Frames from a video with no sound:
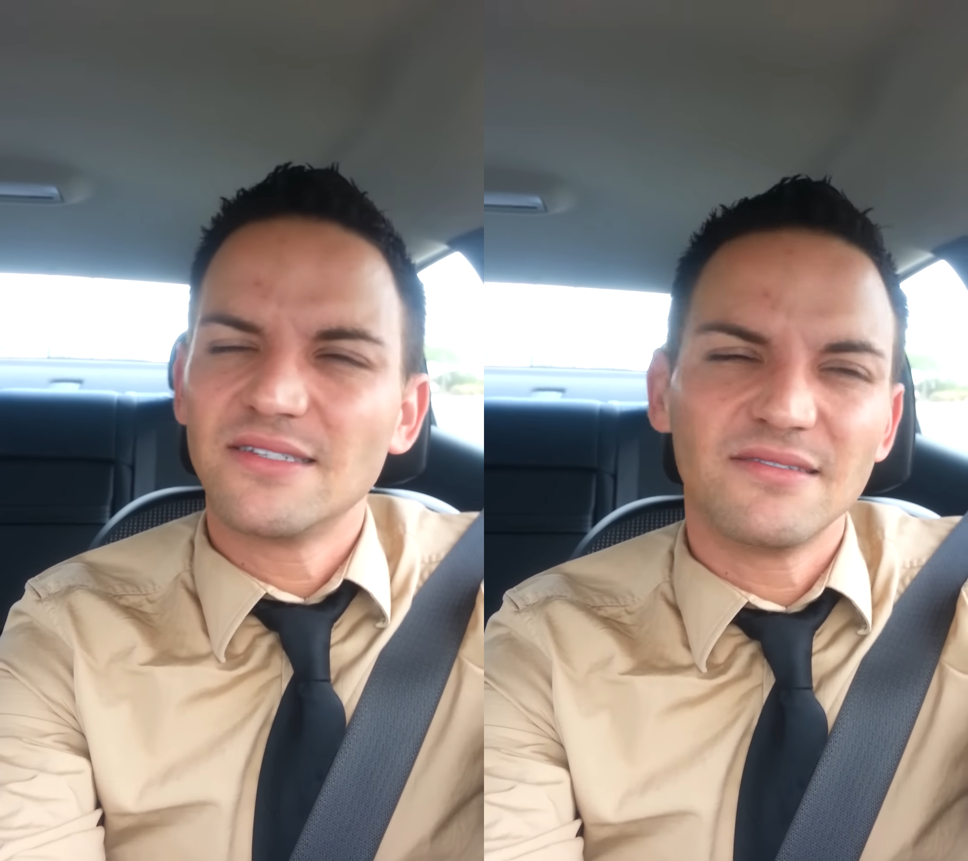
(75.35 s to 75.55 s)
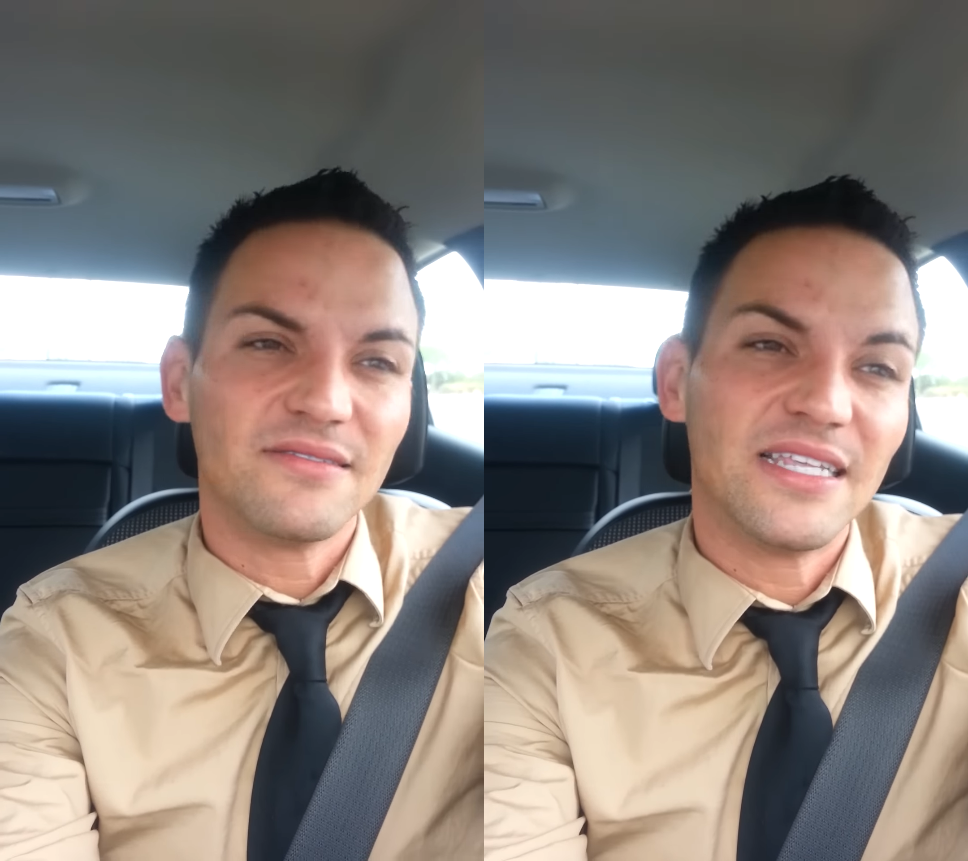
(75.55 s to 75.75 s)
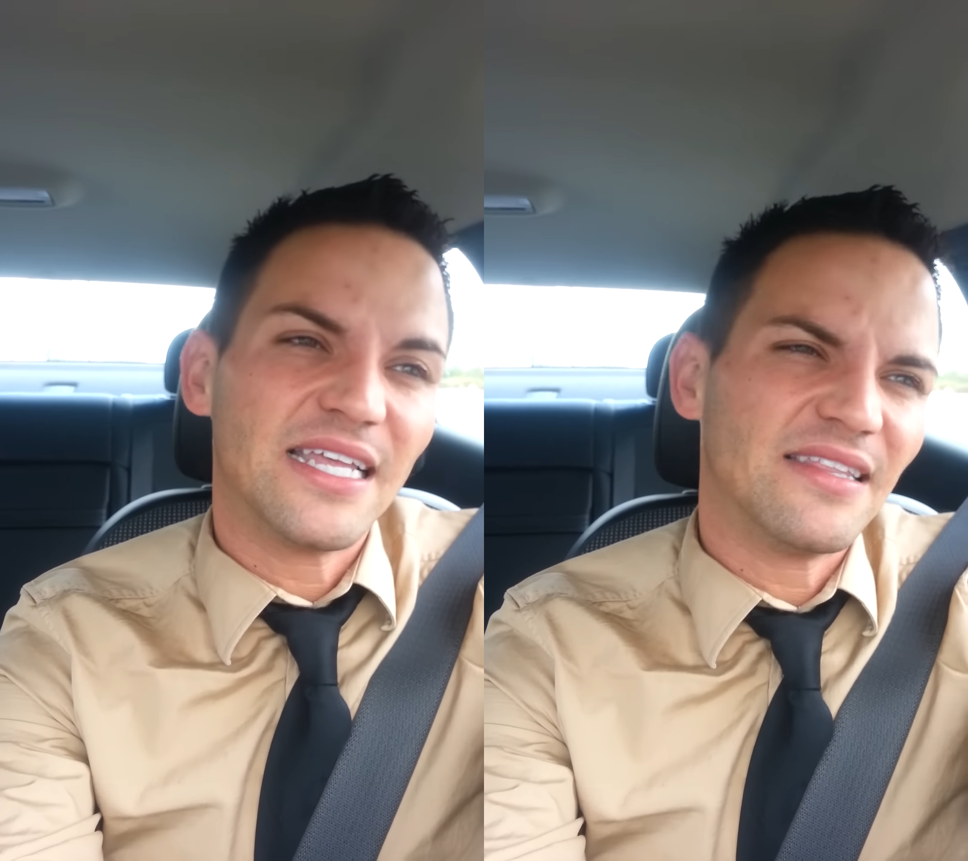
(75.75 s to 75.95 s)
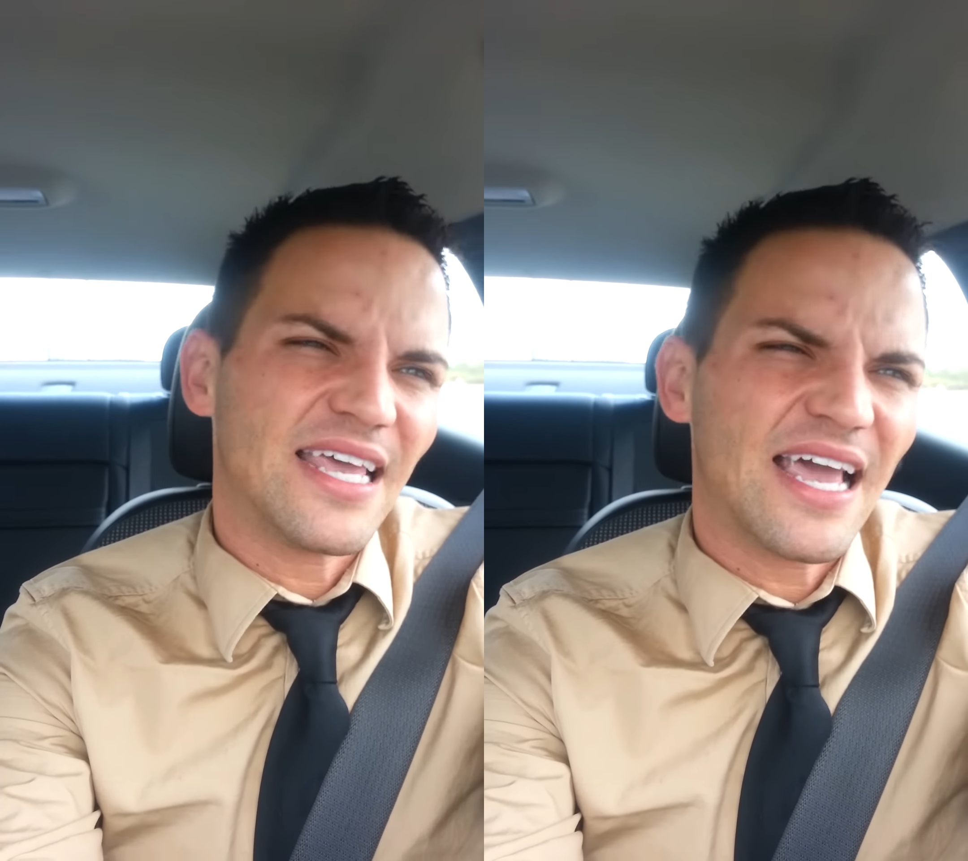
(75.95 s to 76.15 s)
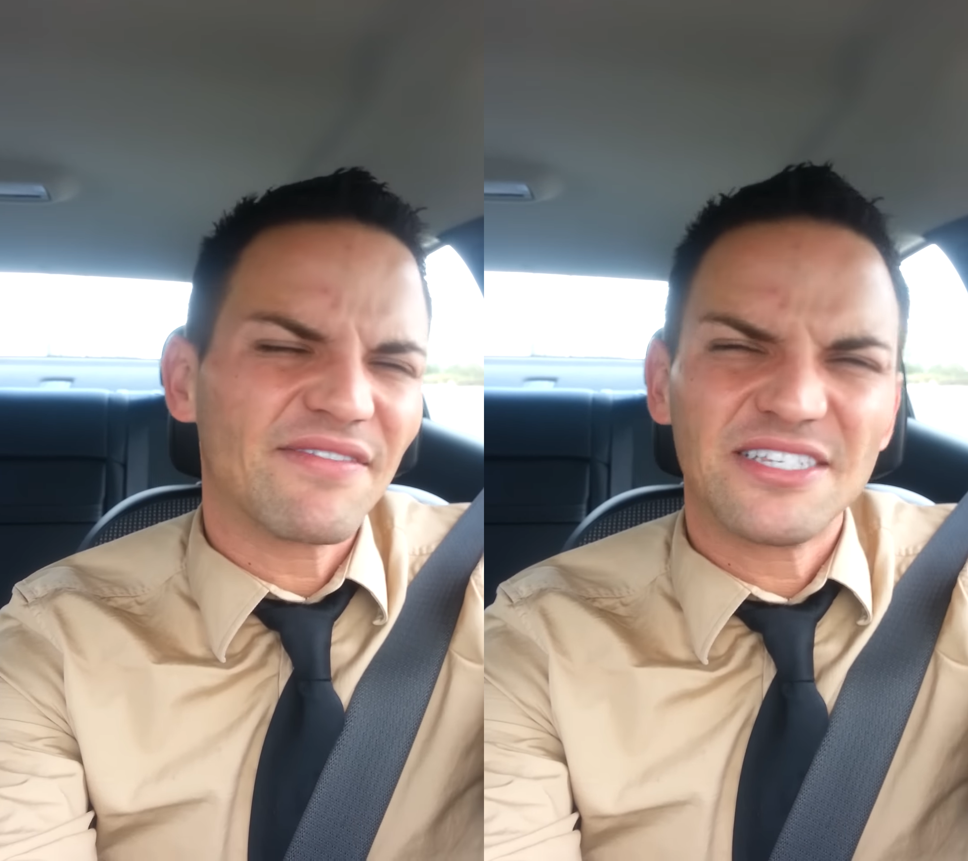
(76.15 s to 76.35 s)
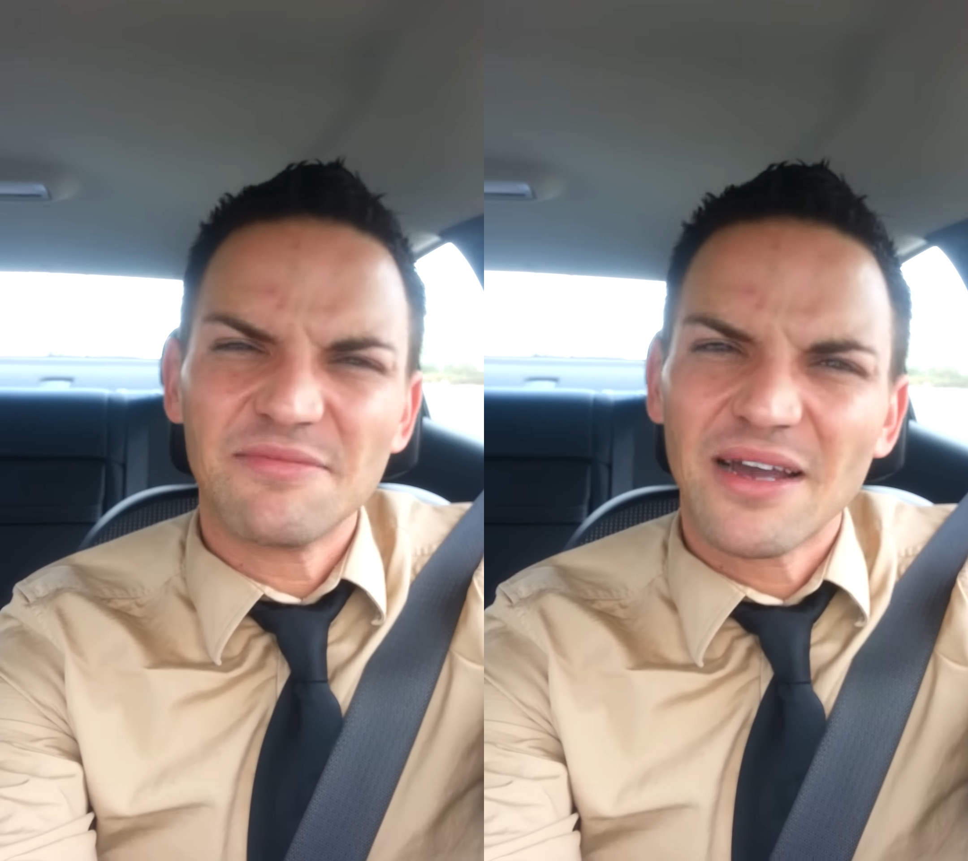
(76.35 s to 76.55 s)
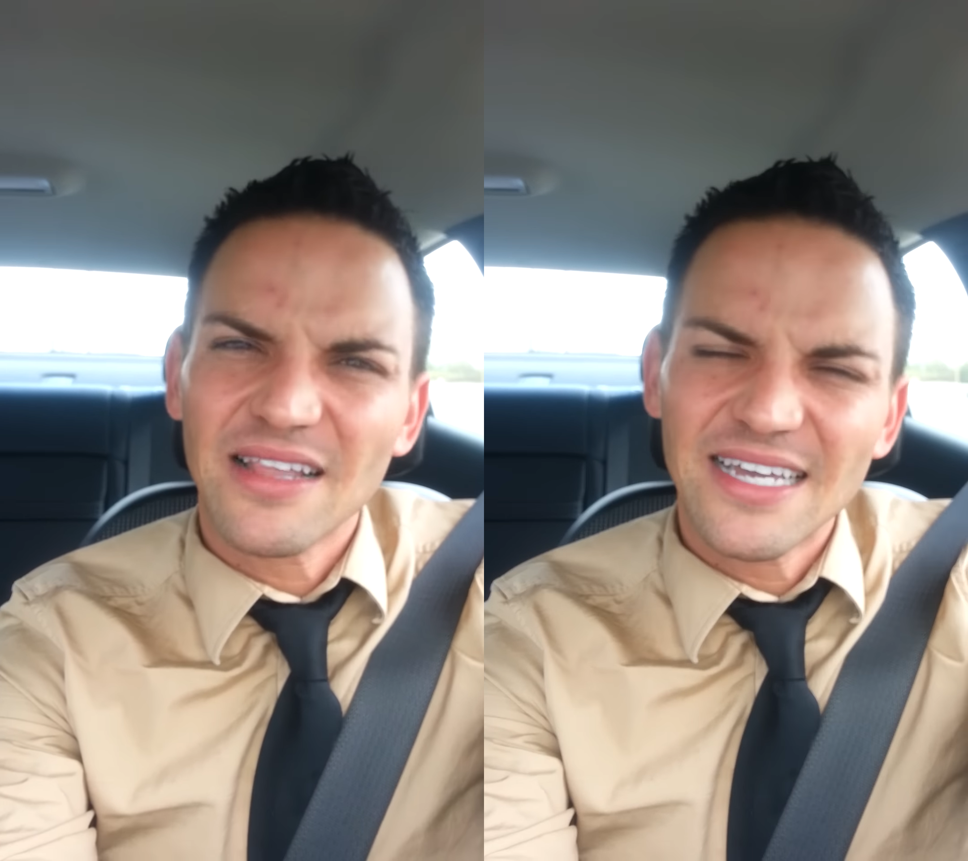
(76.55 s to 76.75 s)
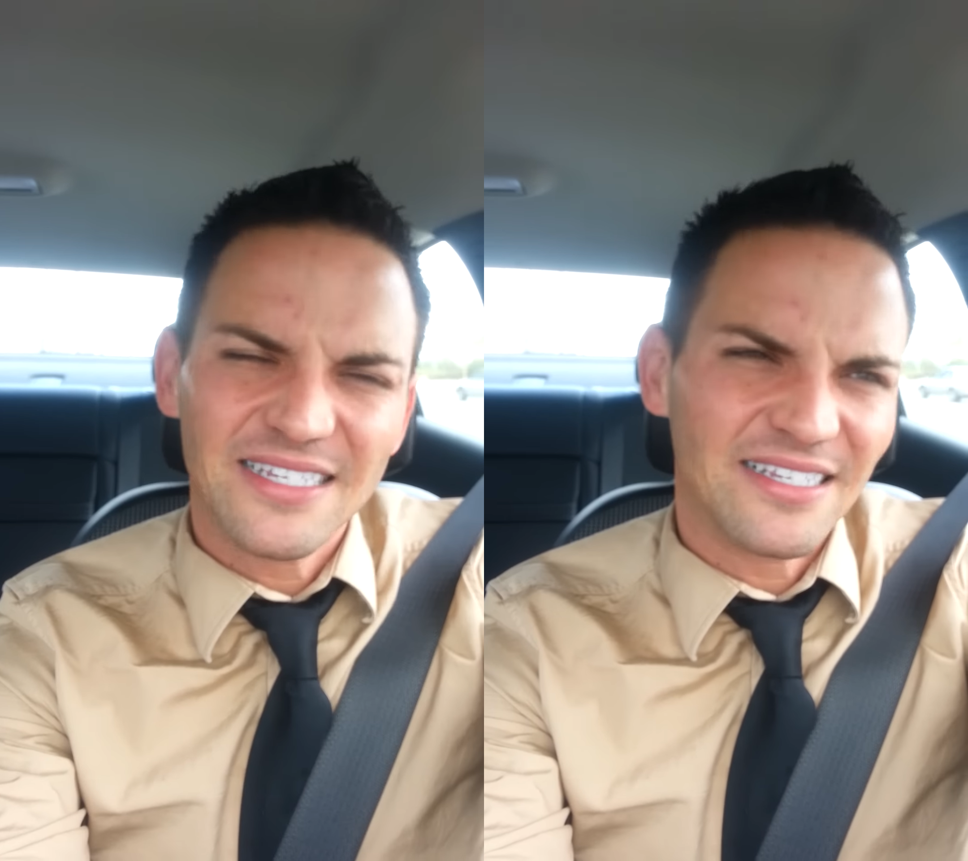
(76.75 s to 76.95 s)
and then they have to see my
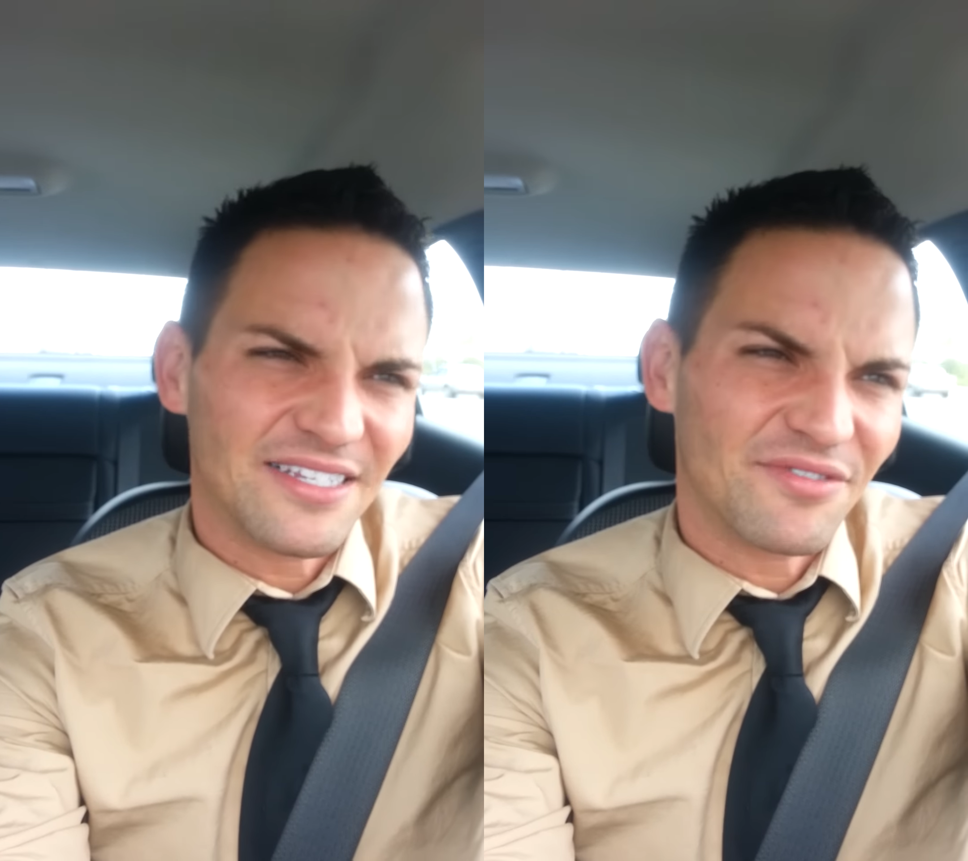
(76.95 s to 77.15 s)
license